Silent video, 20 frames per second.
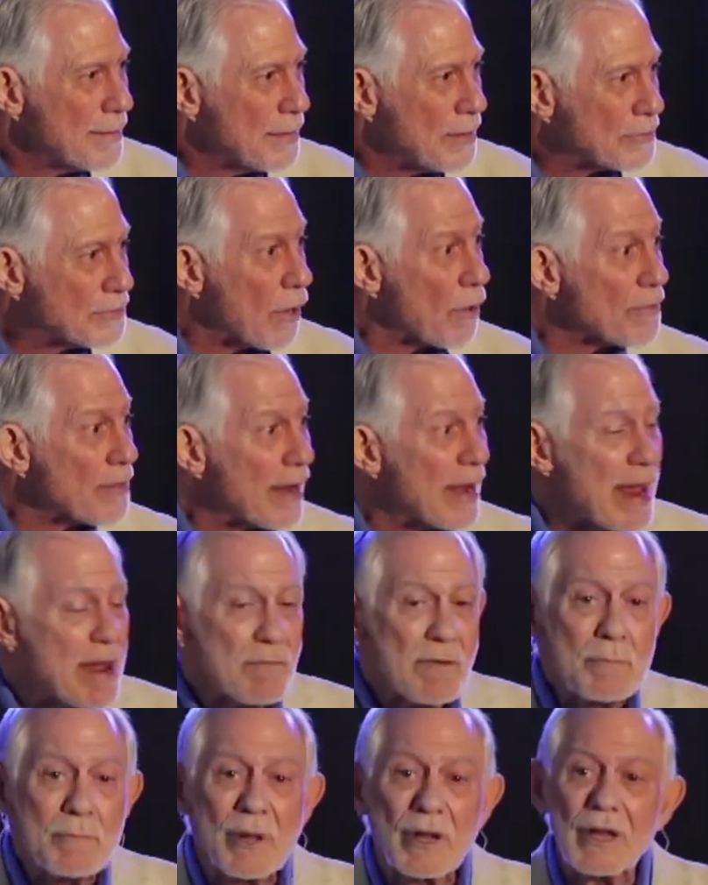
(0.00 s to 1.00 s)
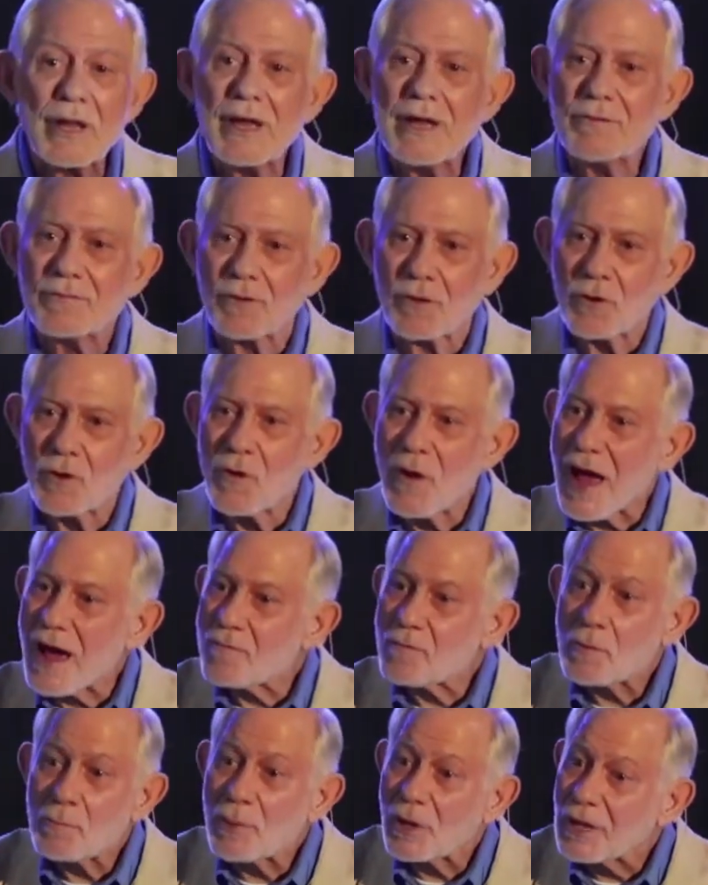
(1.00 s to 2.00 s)
So that every believer,
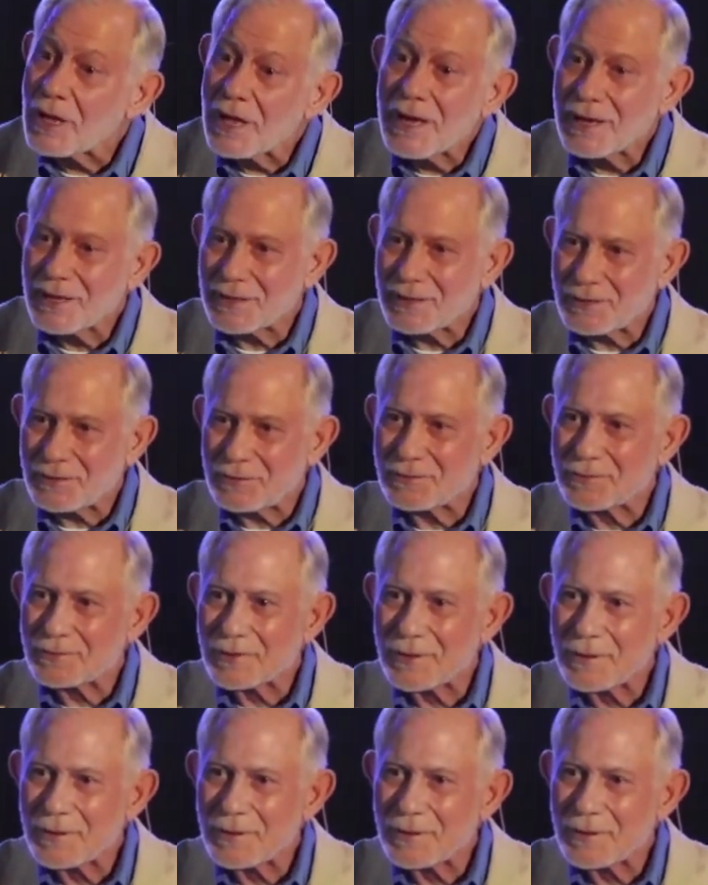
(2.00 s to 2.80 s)
whoever believed,